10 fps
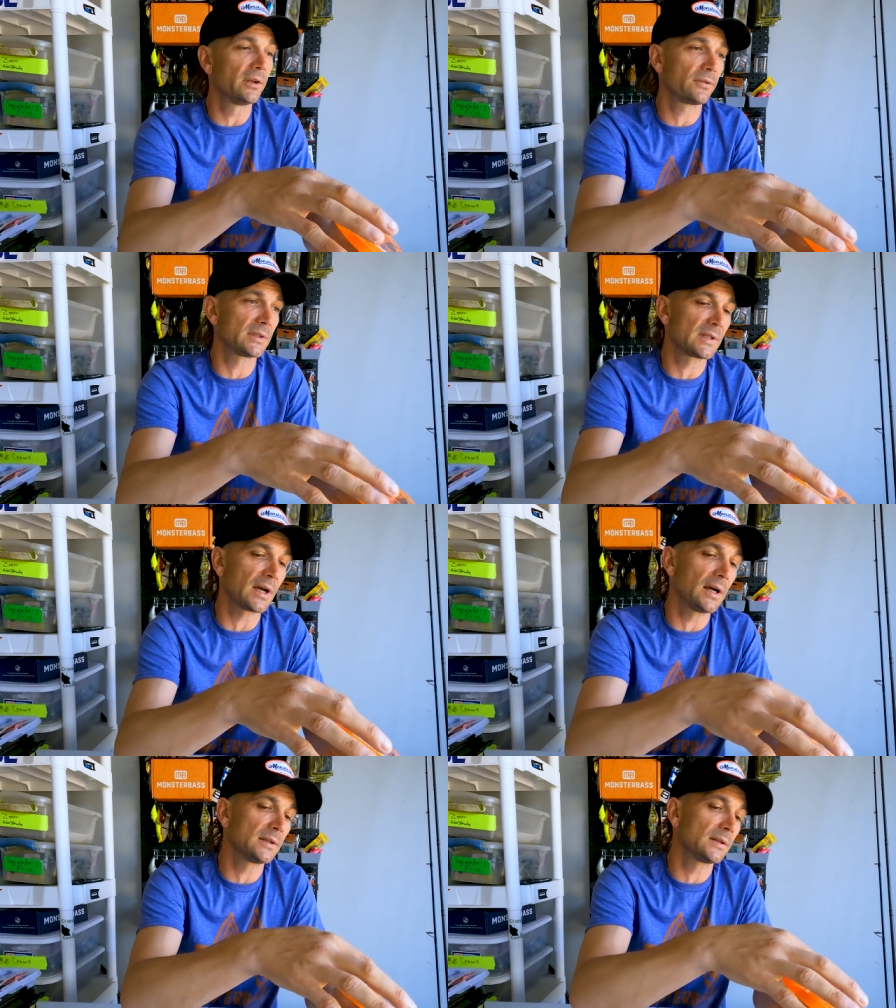different
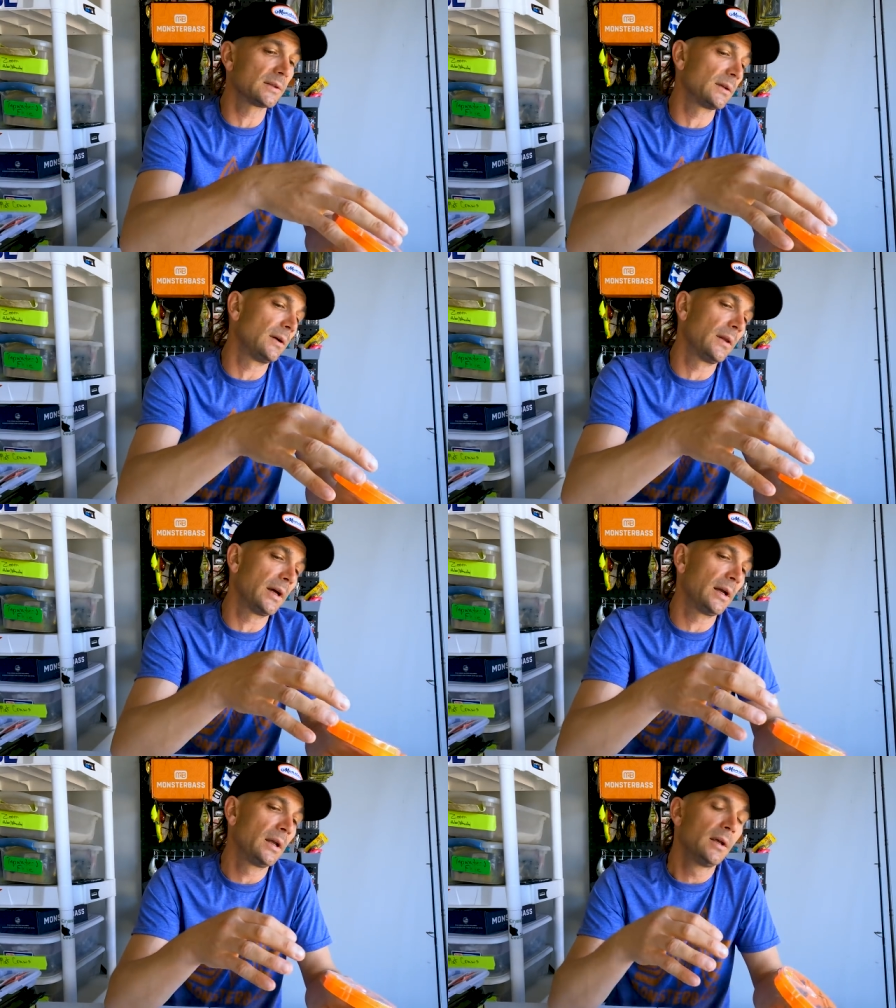sizes and all
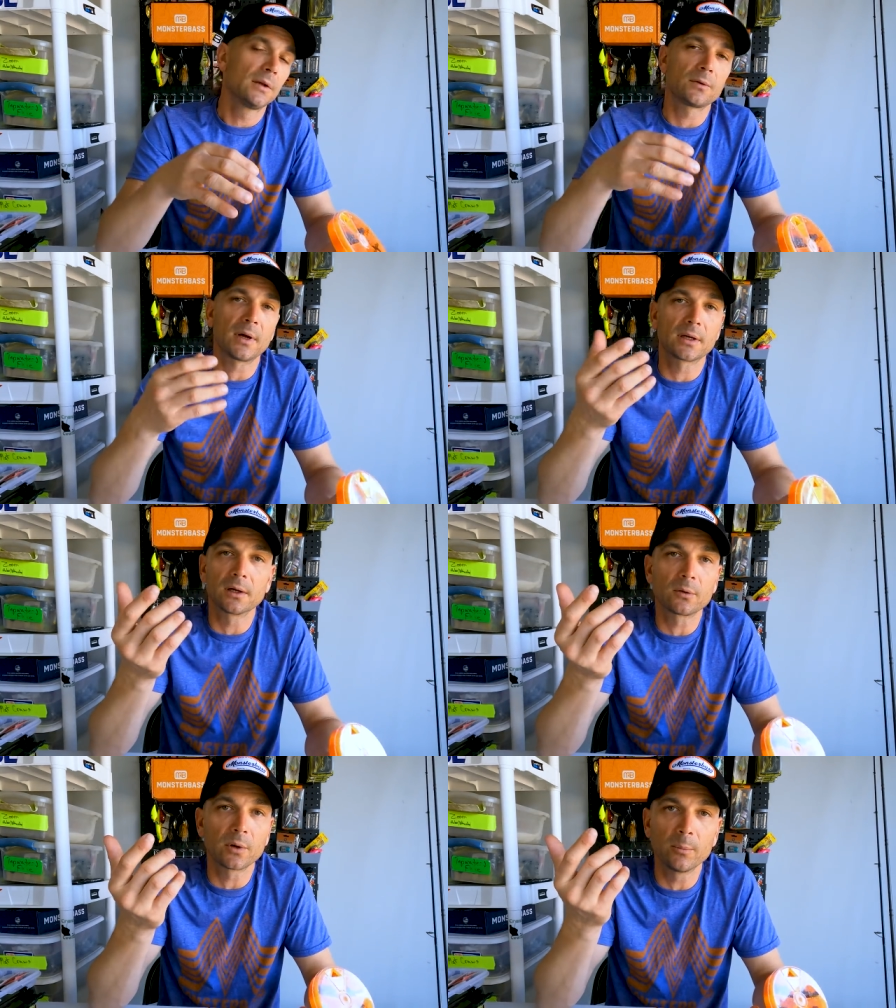that, so I can
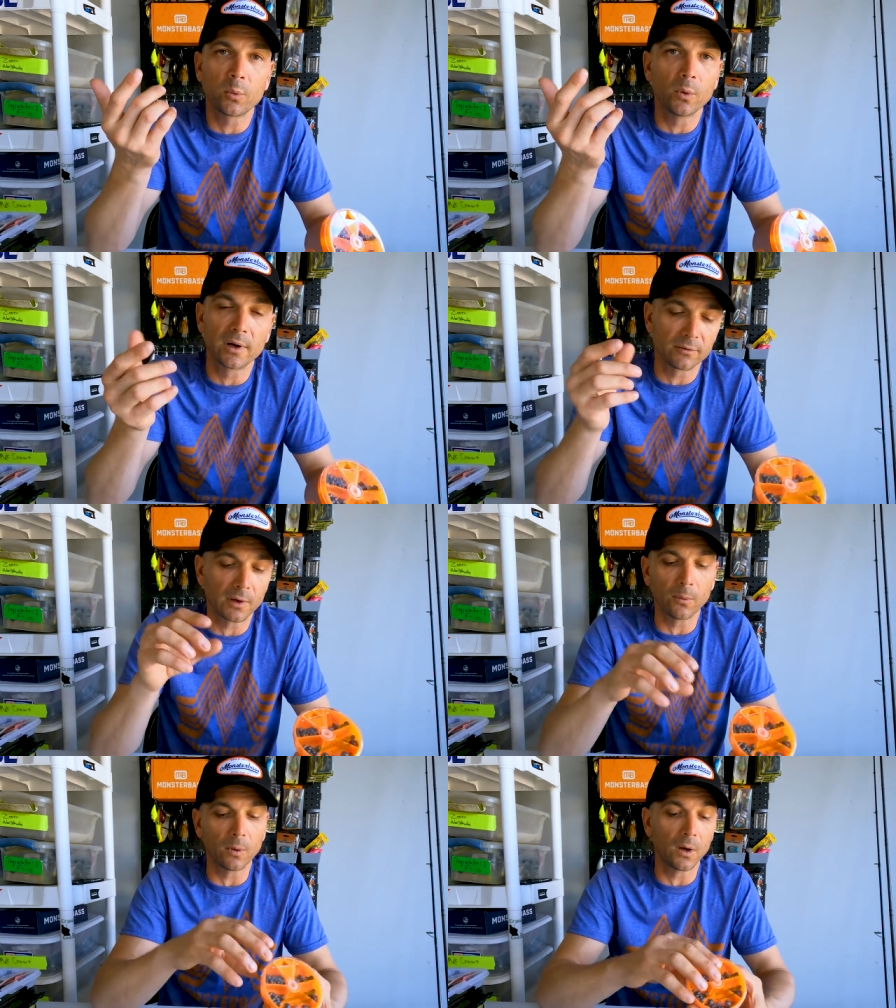crimp whatever
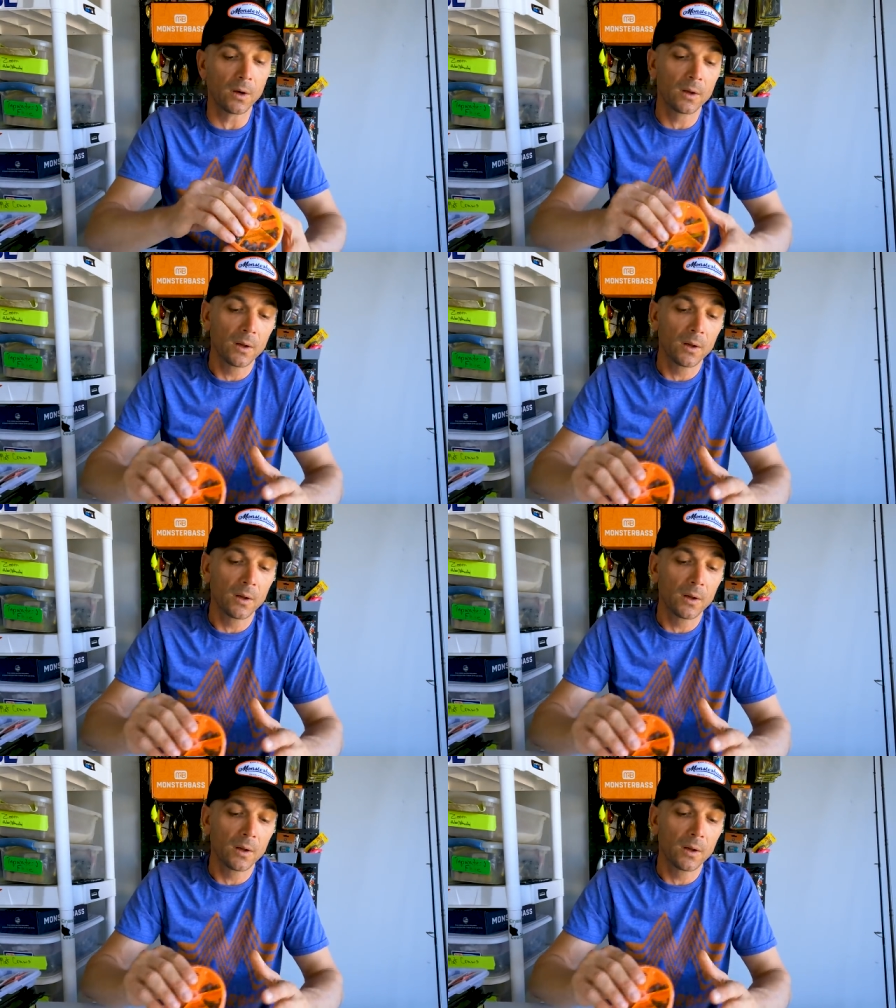I want.